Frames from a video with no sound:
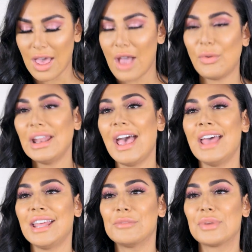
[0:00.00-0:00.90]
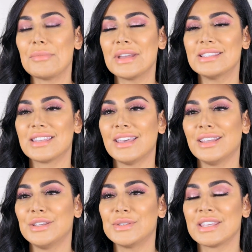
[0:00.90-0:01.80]
I went ahead and prepped my skin
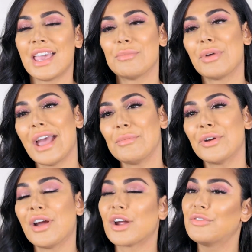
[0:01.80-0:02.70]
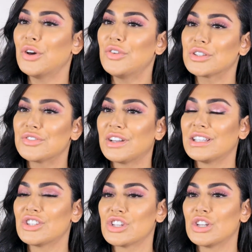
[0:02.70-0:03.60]
using a primer, our Faux Filter
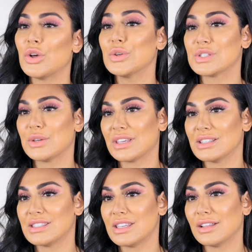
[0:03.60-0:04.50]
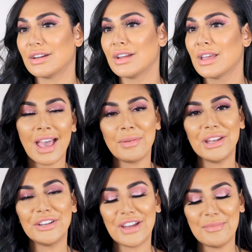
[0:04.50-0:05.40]
foundation, and also a concealer. I'm going
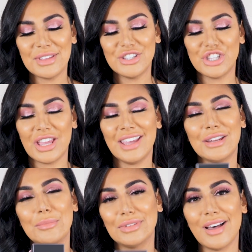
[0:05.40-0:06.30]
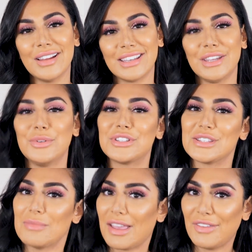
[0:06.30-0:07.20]
to grab the shade Blondie, which
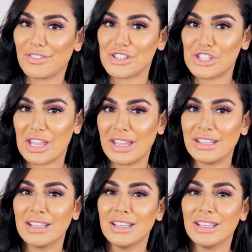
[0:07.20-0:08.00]
is my favorite shade.